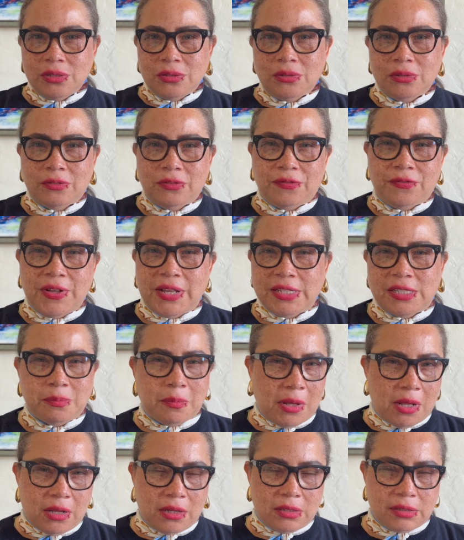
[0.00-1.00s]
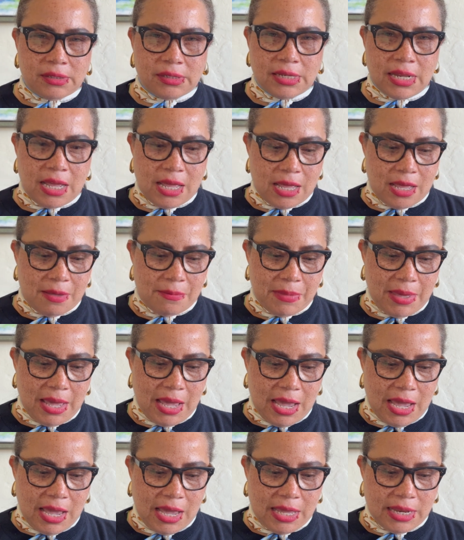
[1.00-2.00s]
fuzz balls,
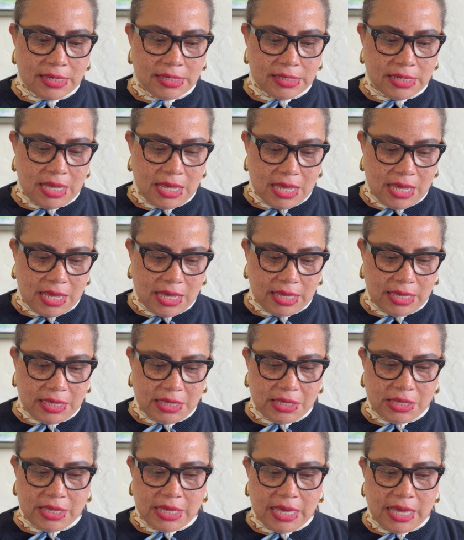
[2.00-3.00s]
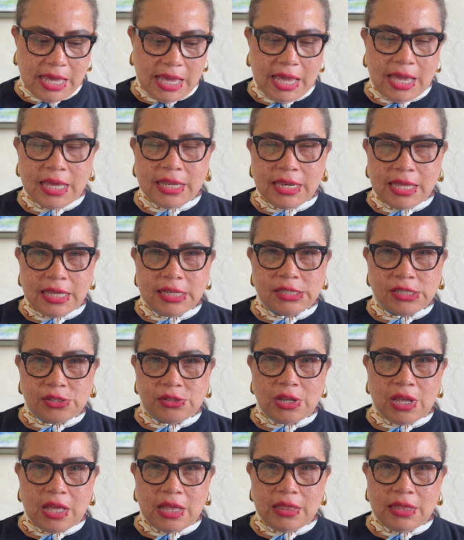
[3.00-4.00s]
and this
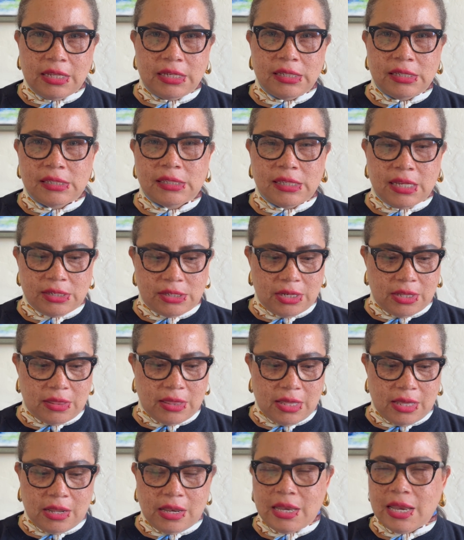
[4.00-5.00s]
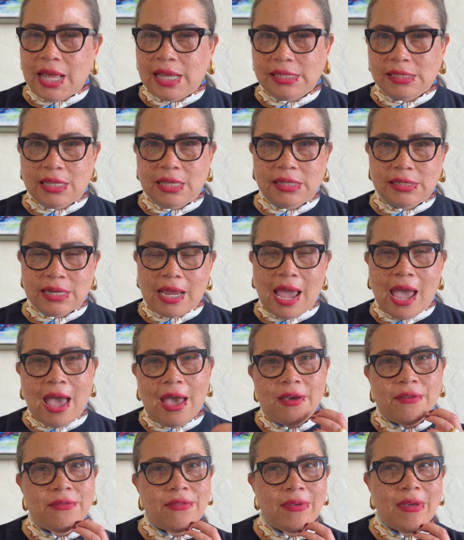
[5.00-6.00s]
is such a nice thing to
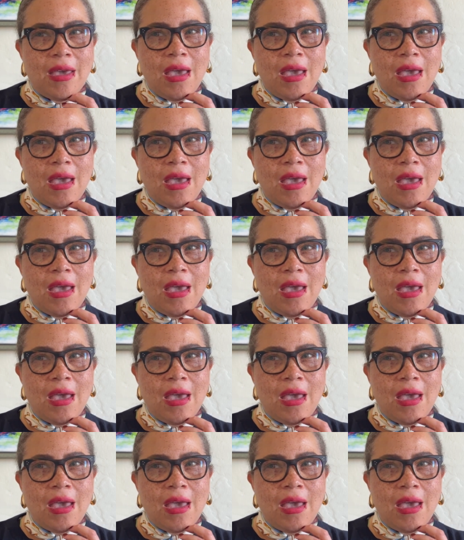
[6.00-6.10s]
have.